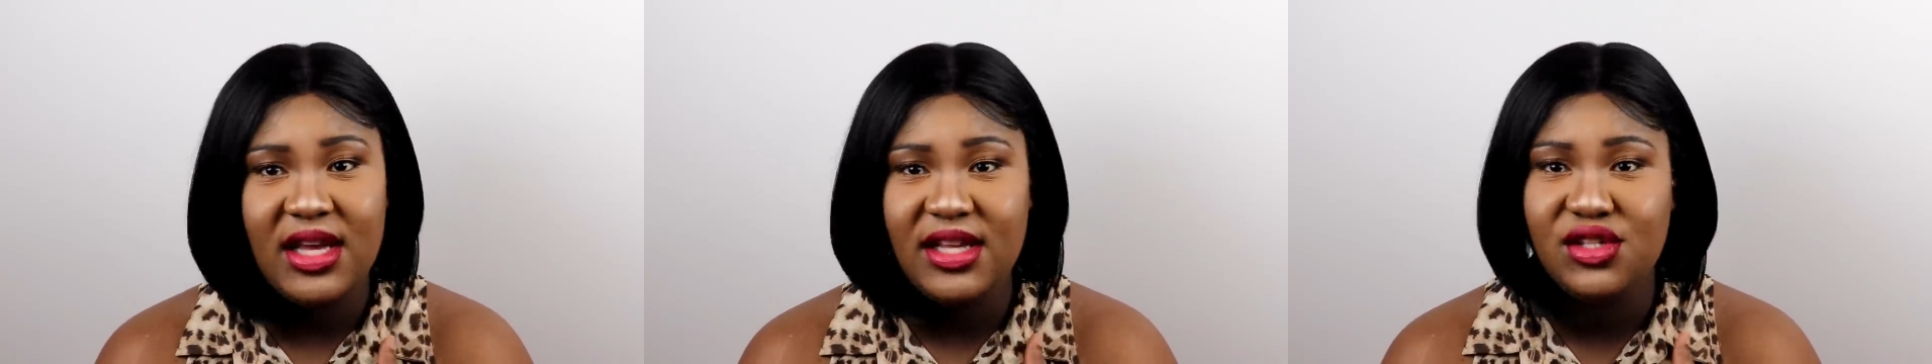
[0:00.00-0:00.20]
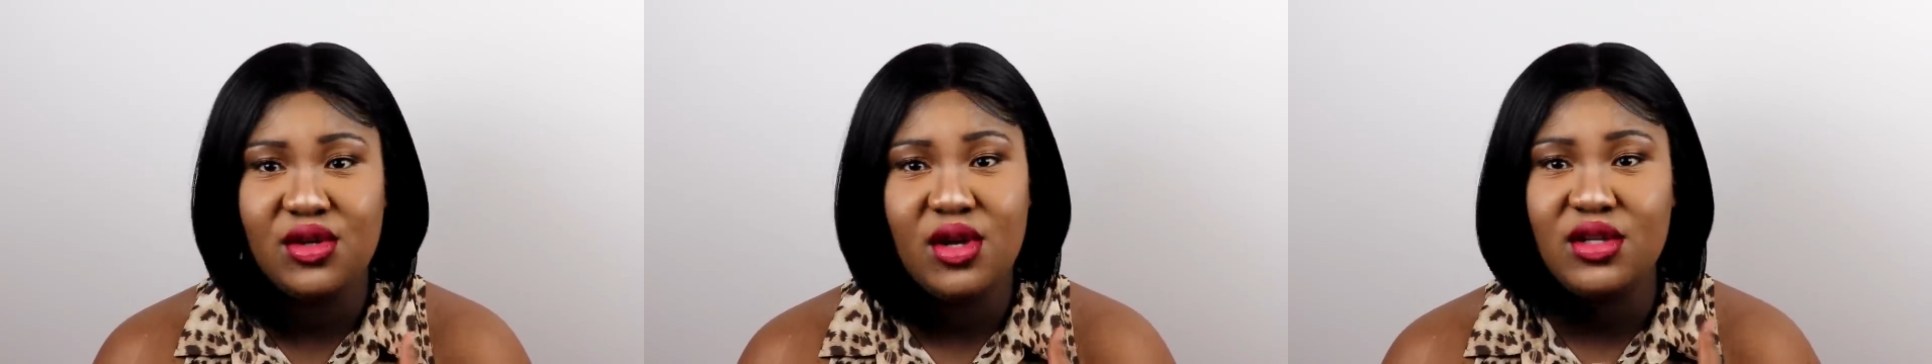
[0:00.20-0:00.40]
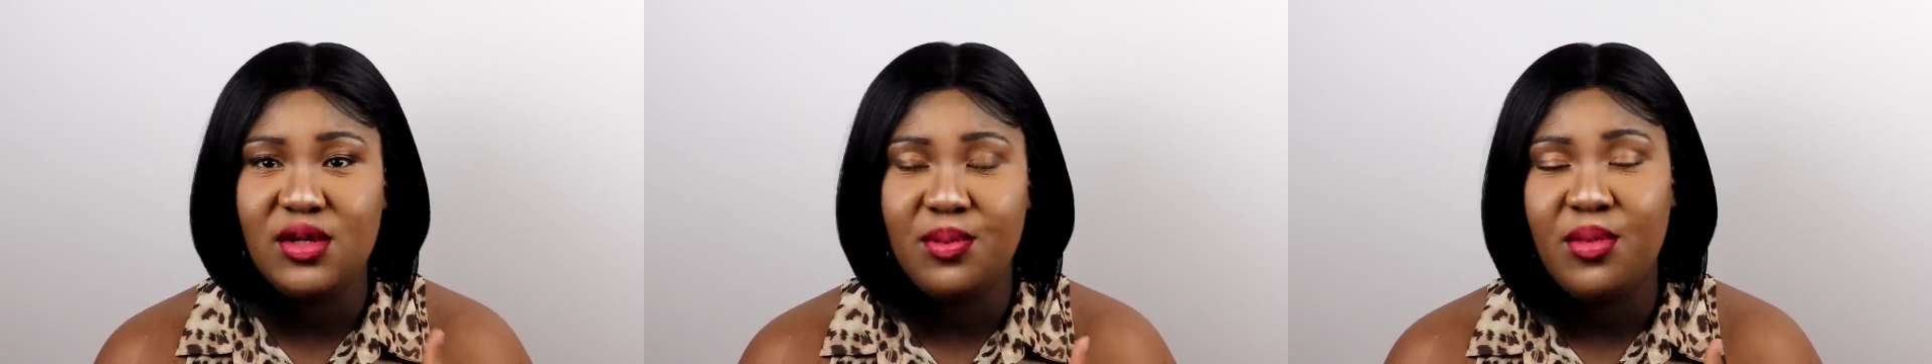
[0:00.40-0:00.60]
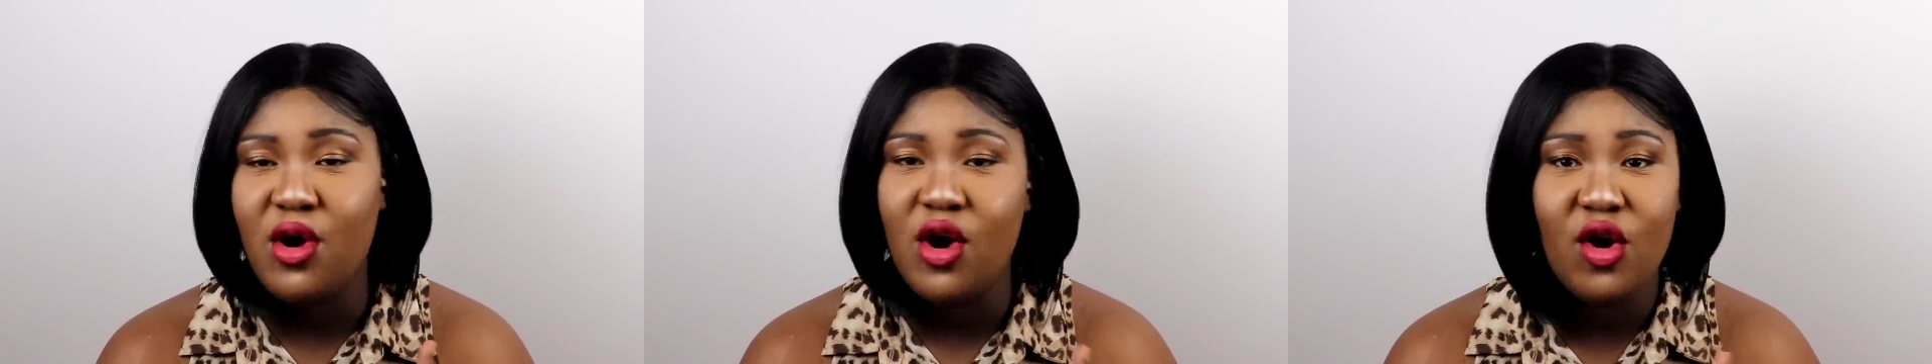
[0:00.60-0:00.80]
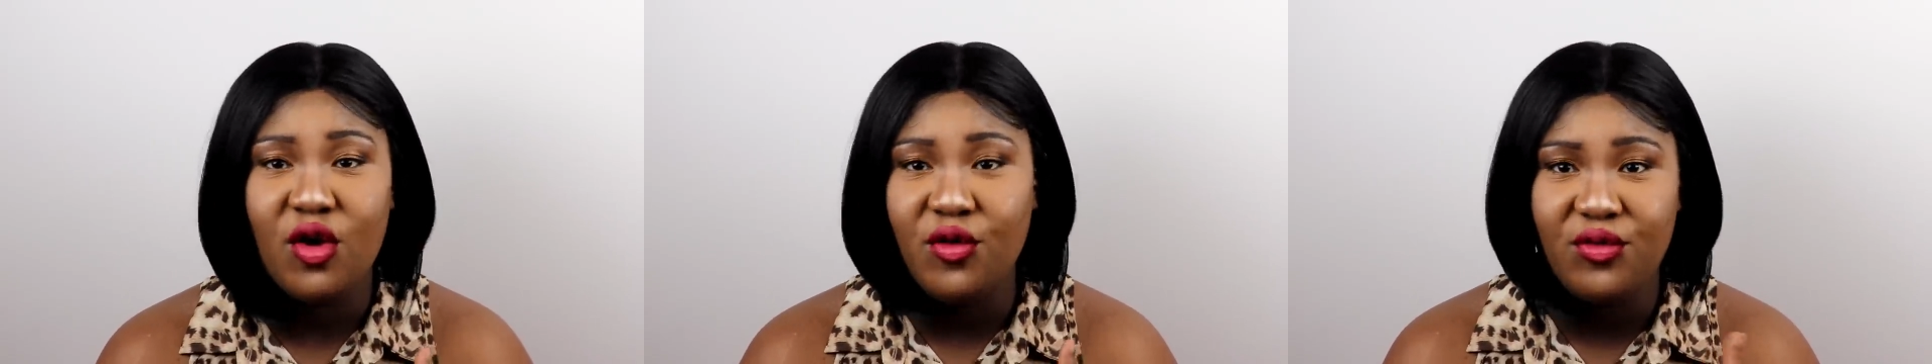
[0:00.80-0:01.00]
it's, it's
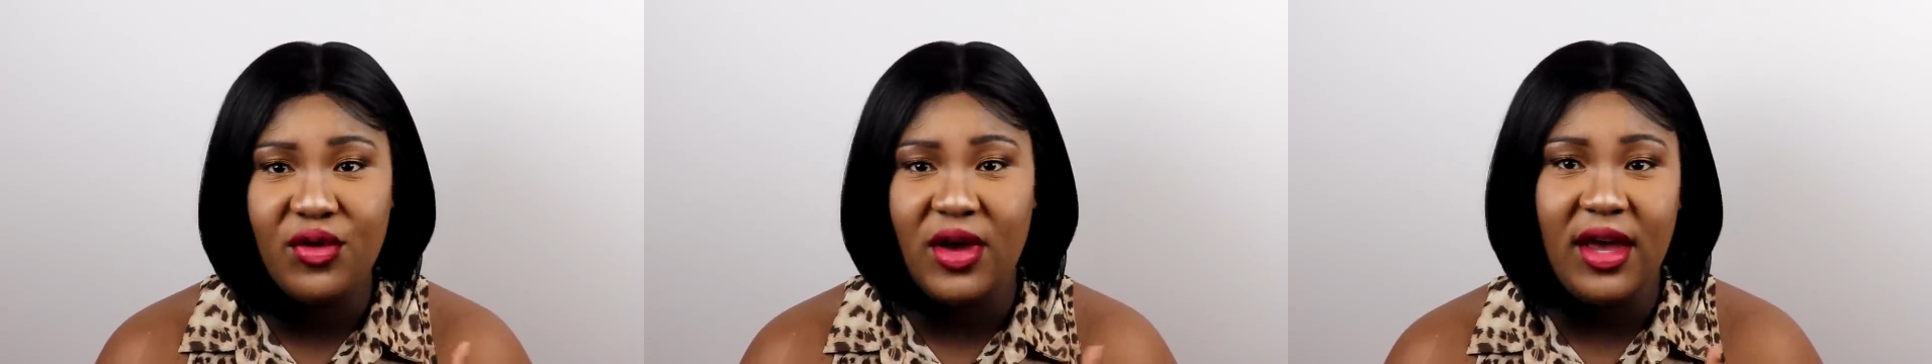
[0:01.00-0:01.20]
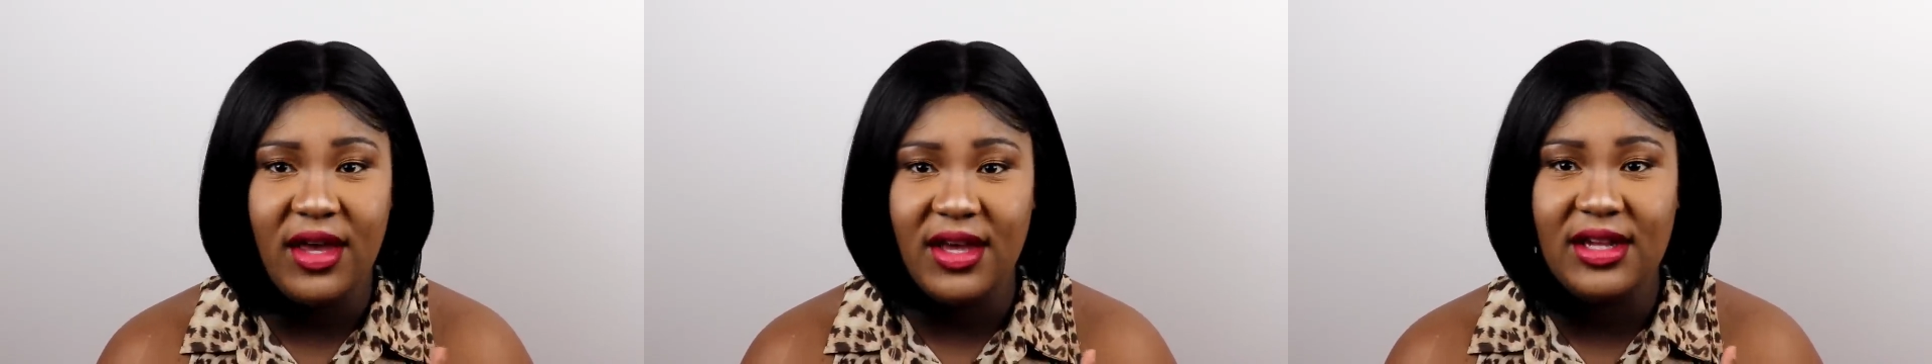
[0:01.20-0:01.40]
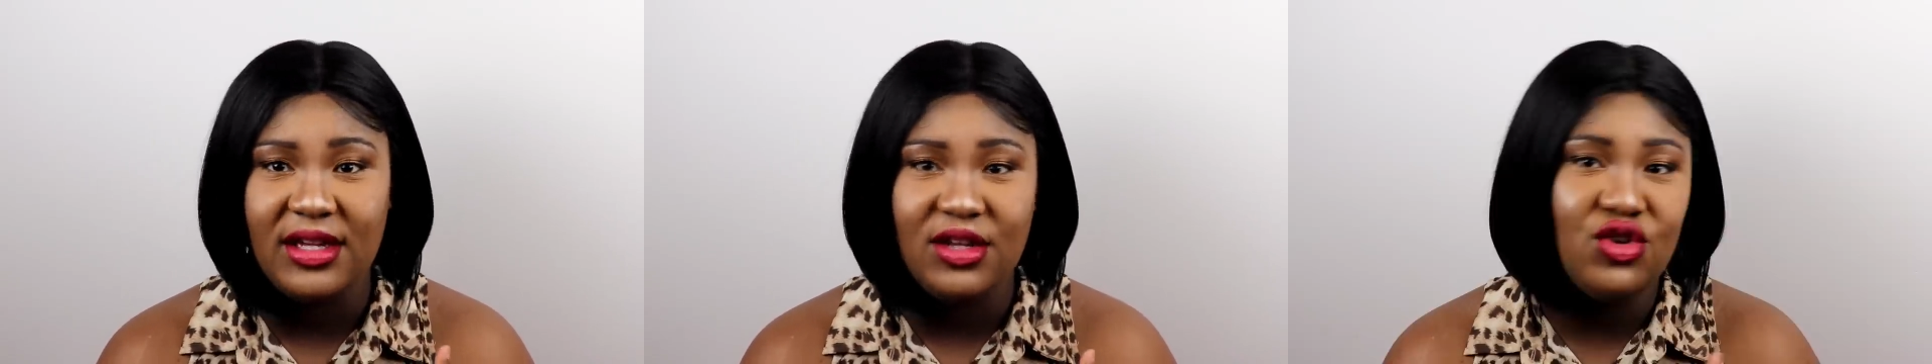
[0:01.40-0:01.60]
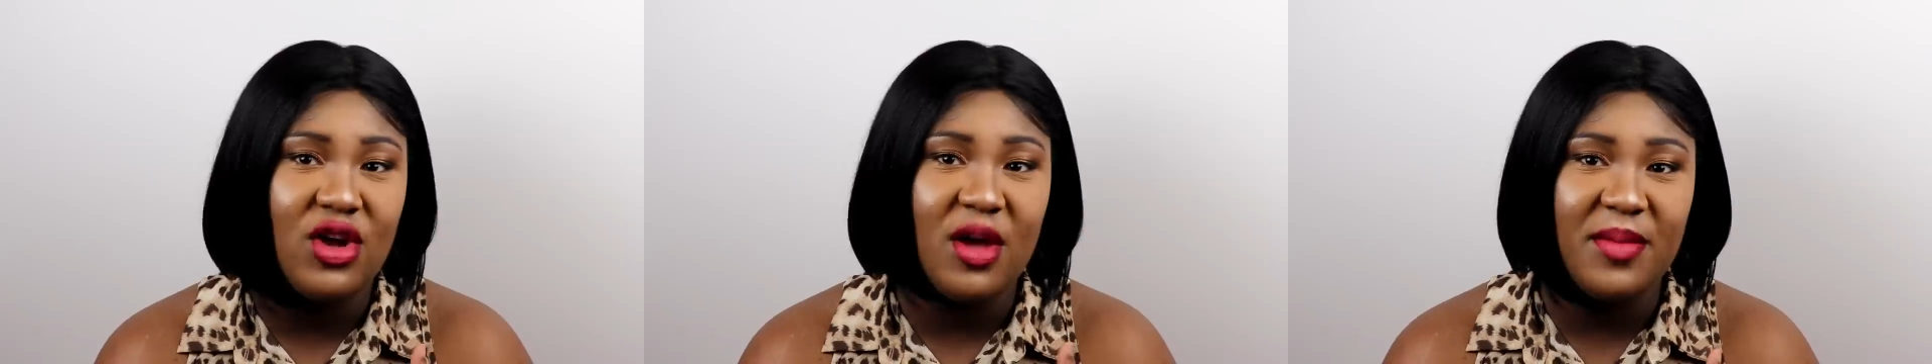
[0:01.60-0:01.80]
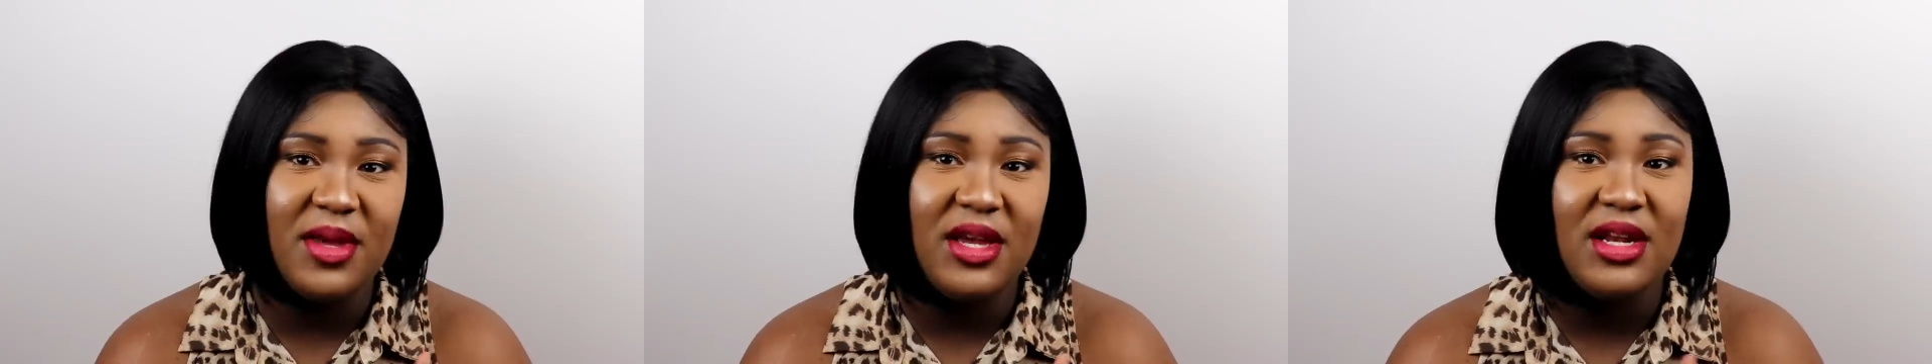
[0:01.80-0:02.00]
perfect, you know
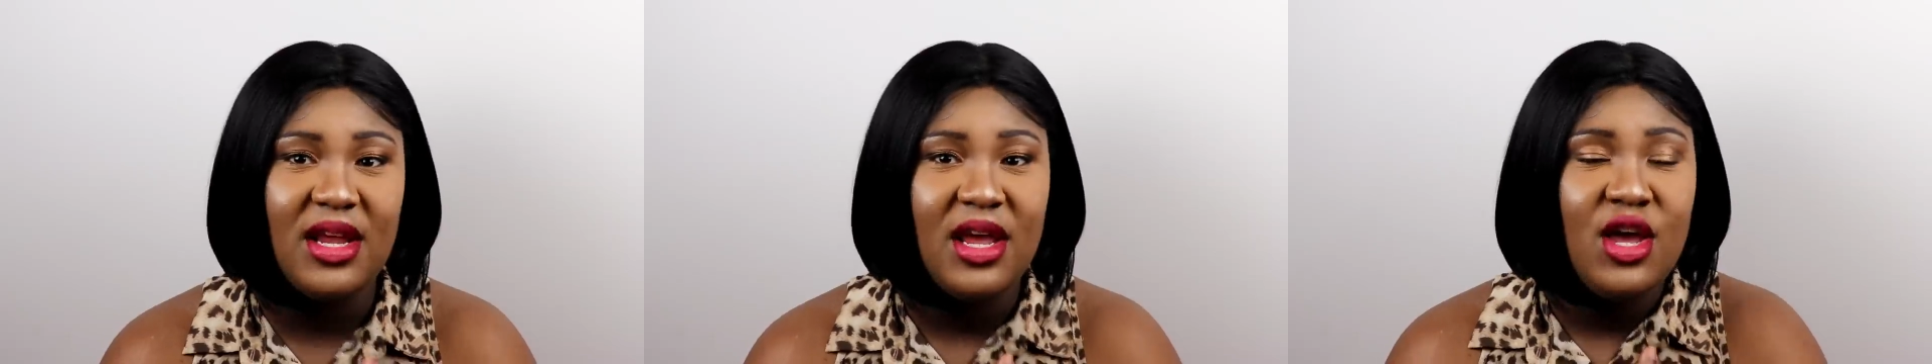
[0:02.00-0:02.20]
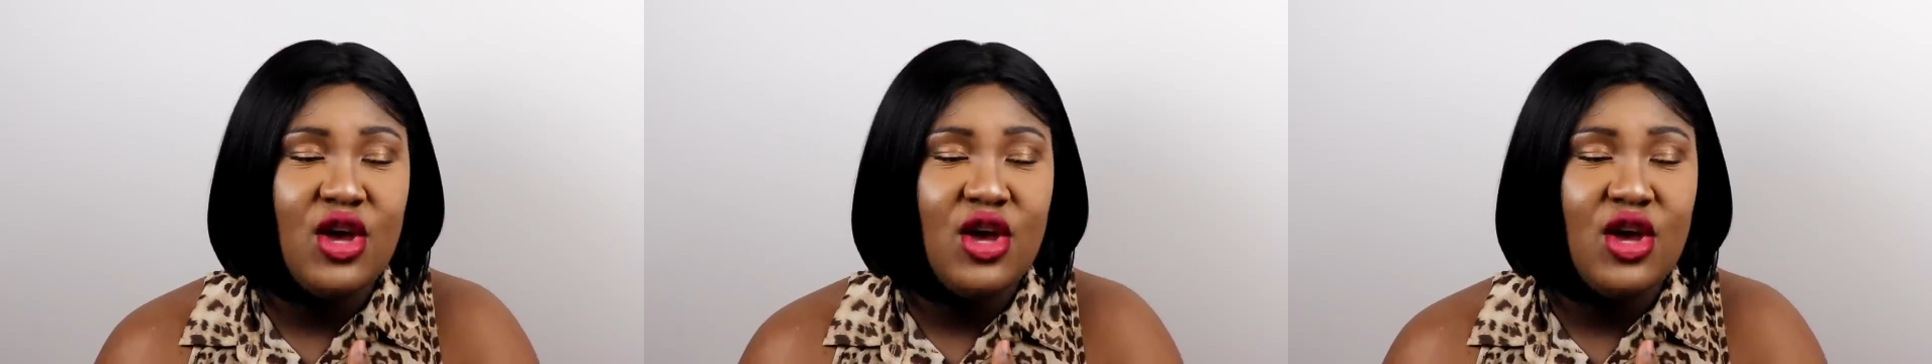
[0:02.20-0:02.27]
I mean?